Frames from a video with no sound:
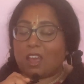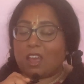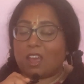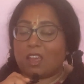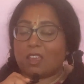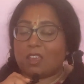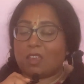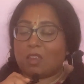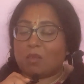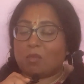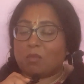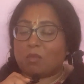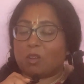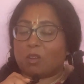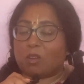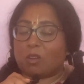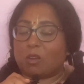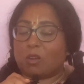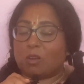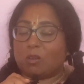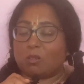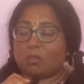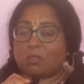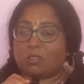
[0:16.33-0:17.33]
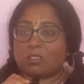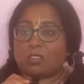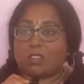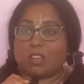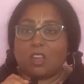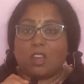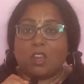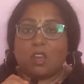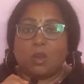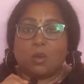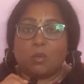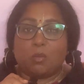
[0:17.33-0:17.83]
I am your host,
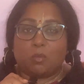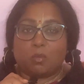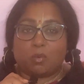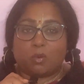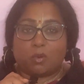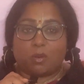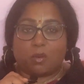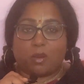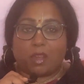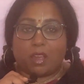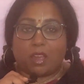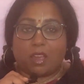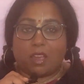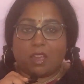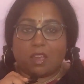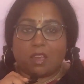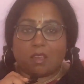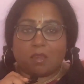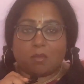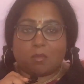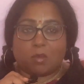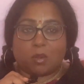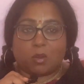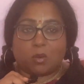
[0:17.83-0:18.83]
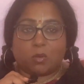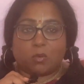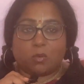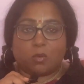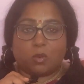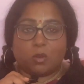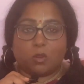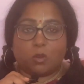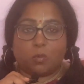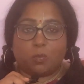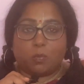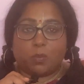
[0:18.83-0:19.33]
Prema
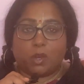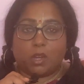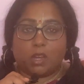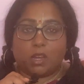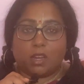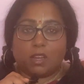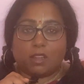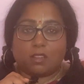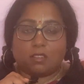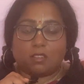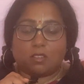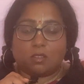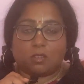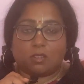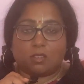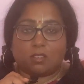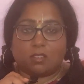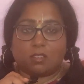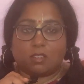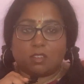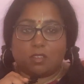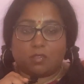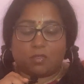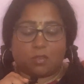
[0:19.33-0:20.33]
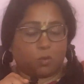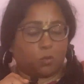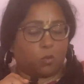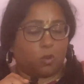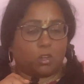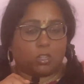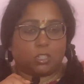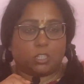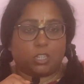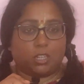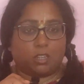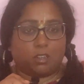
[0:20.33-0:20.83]
Rupa. As you can see, if you're
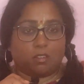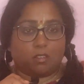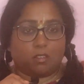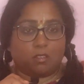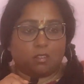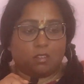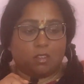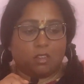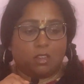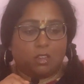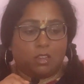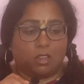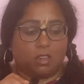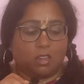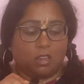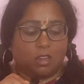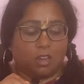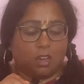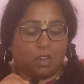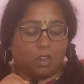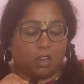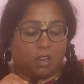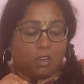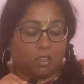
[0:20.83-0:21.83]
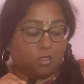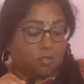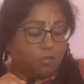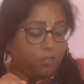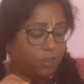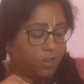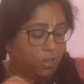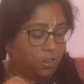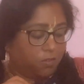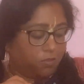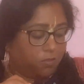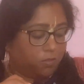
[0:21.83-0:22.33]
watching uh, the
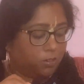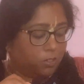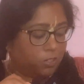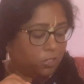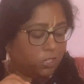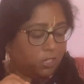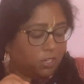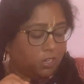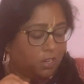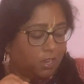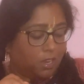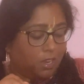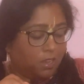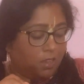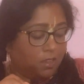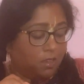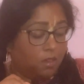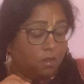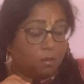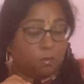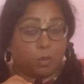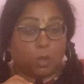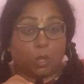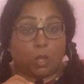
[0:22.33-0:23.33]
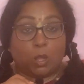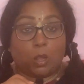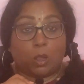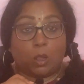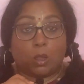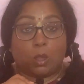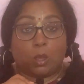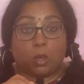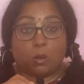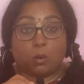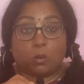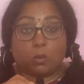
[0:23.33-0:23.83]
video version, I am
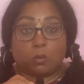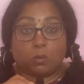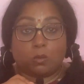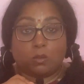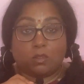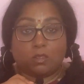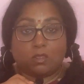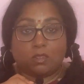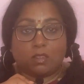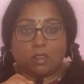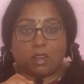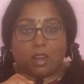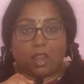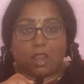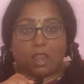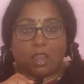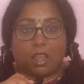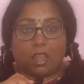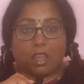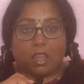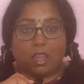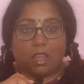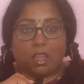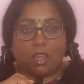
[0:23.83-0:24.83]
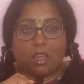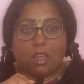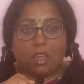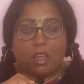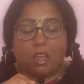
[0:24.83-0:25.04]
alone today.